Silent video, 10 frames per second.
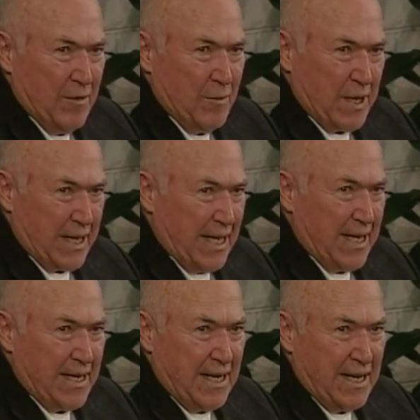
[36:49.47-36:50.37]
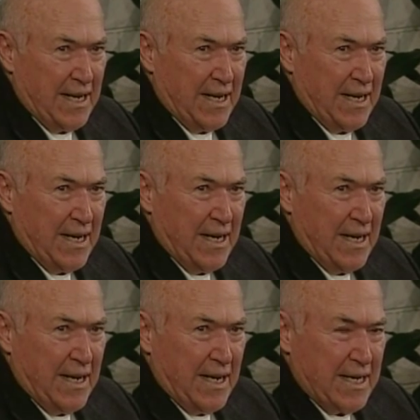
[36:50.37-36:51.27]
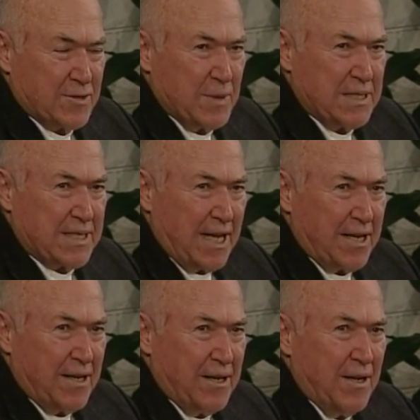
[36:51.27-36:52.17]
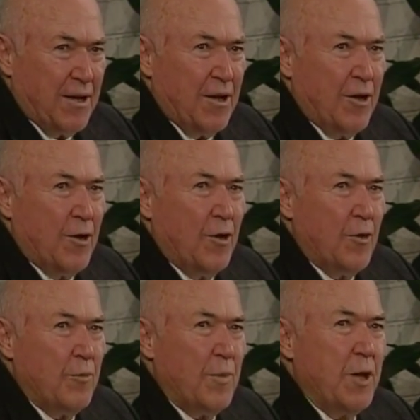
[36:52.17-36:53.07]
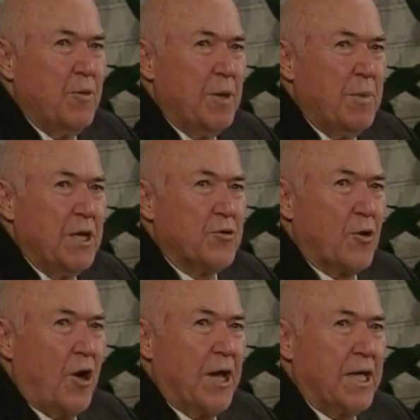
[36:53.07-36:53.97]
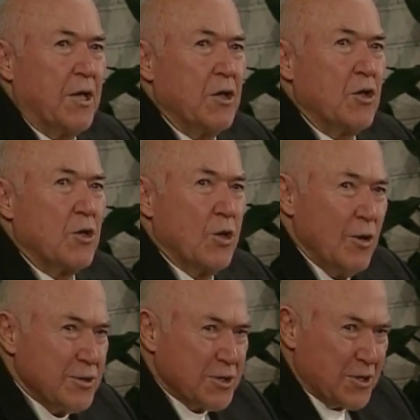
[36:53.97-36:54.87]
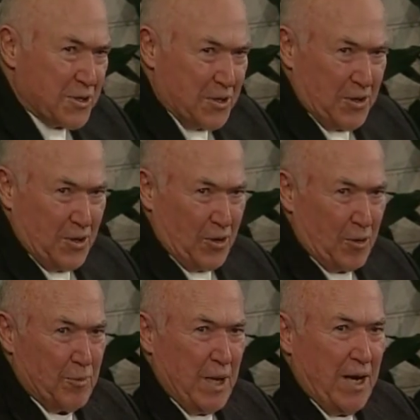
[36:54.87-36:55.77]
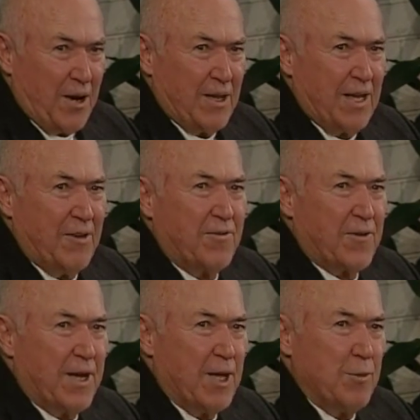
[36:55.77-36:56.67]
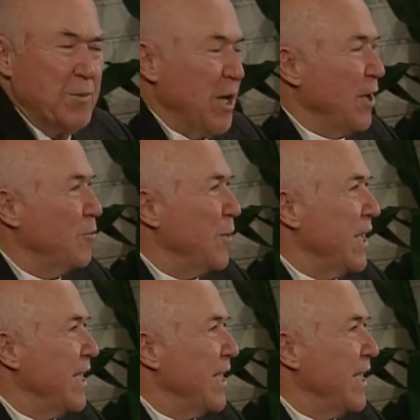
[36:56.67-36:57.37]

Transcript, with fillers: But again, as we said, may we be drawing closer to the Lord. May our love for Him be